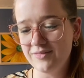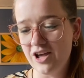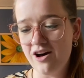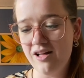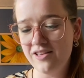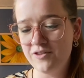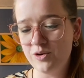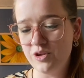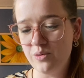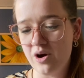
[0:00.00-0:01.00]
All of
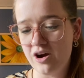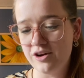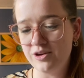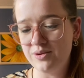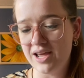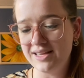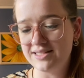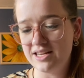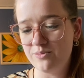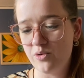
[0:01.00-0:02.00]
who you are
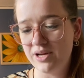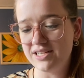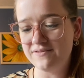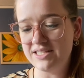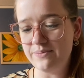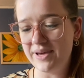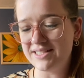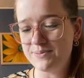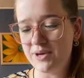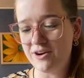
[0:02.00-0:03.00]
unites in a point of deep
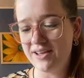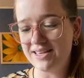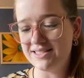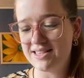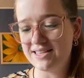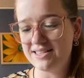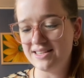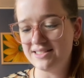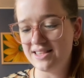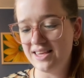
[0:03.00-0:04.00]
experience. This
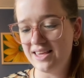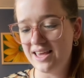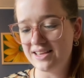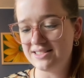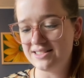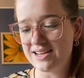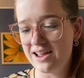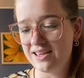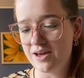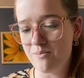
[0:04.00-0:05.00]
is the
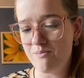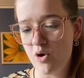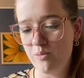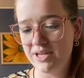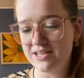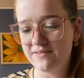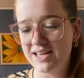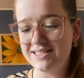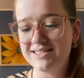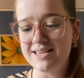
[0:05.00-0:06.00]
ecstatic moment of
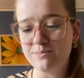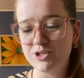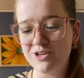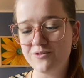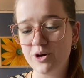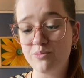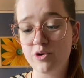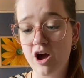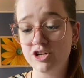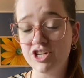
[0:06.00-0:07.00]
conception for a
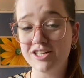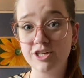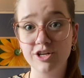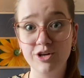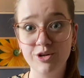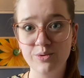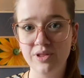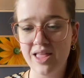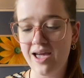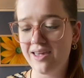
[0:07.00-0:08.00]
project or new
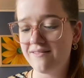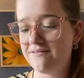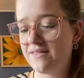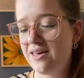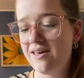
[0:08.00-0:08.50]
life.